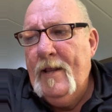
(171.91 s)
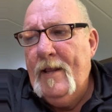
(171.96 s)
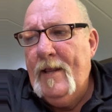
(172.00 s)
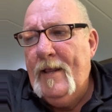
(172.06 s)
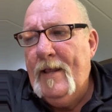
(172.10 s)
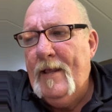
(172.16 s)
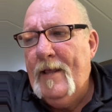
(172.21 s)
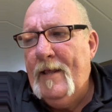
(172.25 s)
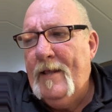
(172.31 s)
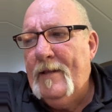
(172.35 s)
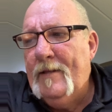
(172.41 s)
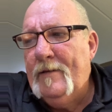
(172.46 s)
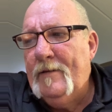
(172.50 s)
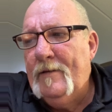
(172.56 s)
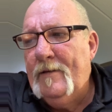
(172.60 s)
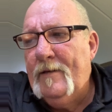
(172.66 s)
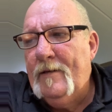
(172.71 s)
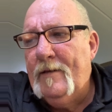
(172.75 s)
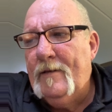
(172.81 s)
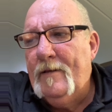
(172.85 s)

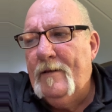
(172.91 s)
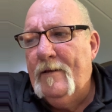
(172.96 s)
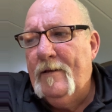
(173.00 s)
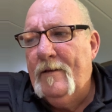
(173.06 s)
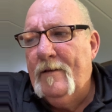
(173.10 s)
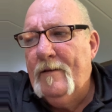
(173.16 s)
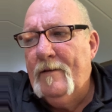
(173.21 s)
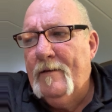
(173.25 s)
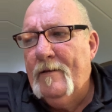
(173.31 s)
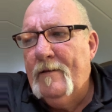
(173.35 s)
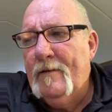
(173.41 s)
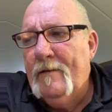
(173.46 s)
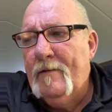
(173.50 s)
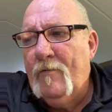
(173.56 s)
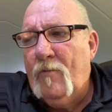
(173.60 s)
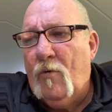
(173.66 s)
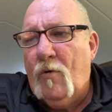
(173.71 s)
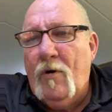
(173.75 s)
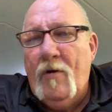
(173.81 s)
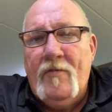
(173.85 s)
and
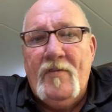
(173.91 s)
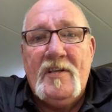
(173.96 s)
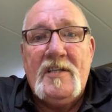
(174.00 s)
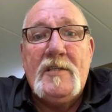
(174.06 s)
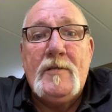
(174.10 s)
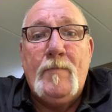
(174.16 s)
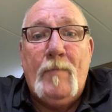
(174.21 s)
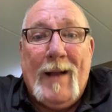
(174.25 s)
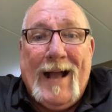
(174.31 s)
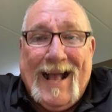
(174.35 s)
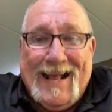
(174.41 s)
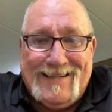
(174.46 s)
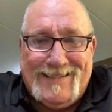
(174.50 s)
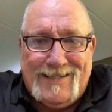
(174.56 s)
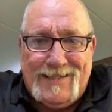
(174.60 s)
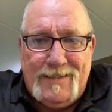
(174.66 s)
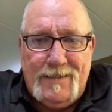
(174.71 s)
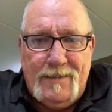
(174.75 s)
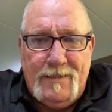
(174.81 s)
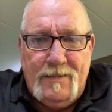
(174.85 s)
or the
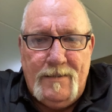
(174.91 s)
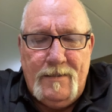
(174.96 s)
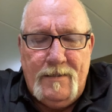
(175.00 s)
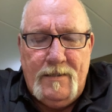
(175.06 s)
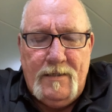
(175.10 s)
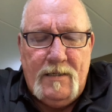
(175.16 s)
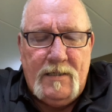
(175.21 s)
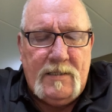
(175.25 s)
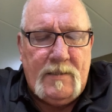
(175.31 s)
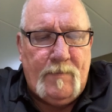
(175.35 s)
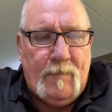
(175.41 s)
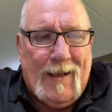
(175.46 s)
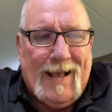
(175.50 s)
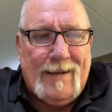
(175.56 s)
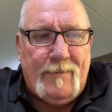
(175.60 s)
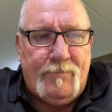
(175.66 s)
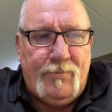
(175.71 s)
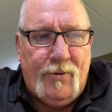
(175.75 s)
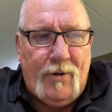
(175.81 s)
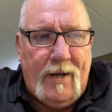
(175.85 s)
spot.
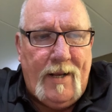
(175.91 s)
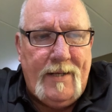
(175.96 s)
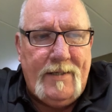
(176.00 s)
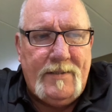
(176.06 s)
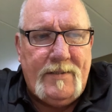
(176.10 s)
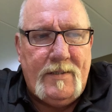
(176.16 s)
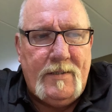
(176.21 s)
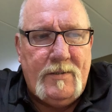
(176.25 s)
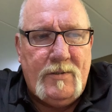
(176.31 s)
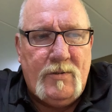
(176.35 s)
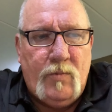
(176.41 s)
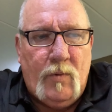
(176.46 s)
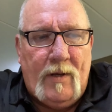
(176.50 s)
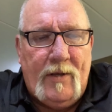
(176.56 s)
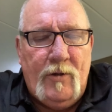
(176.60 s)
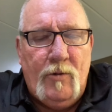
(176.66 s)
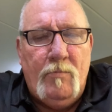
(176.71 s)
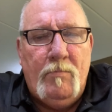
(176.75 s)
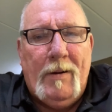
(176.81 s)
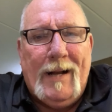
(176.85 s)
Spot price is what
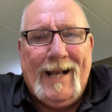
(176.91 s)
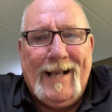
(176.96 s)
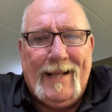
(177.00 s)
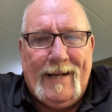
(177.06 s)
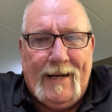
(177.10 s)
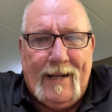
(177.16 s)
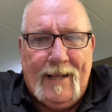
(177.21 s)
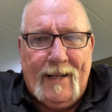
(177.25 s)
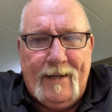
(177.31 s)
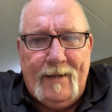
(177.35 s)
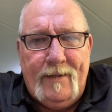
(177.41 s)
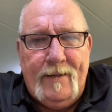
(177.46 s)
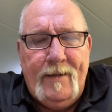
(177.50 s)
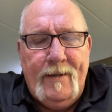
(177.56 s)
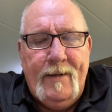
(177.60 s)
you buy it at.